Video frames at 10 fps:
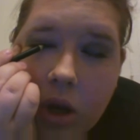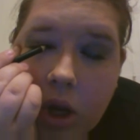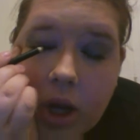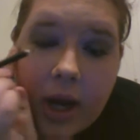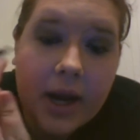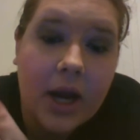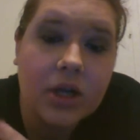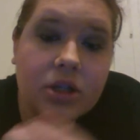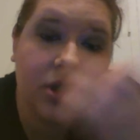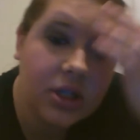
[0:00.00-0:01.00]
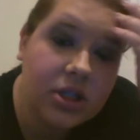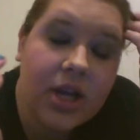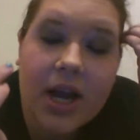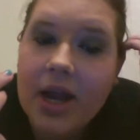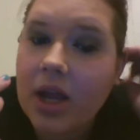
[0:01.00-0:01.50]
And I actually just
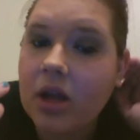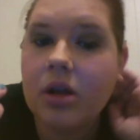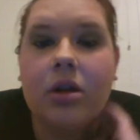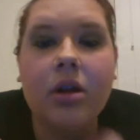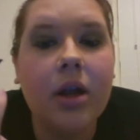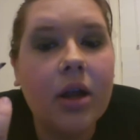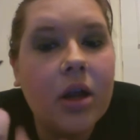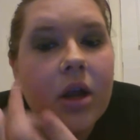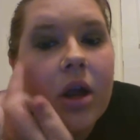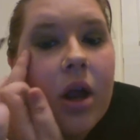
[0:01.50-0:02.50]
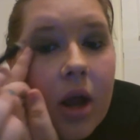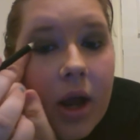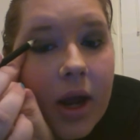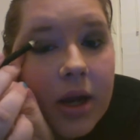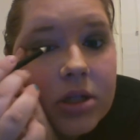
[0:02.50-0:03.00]
shade it.
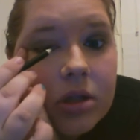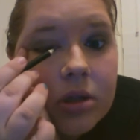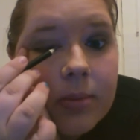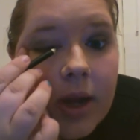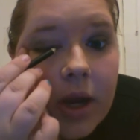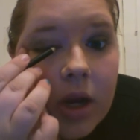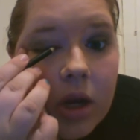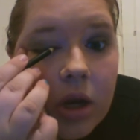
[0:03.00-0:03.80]
I just close my eye,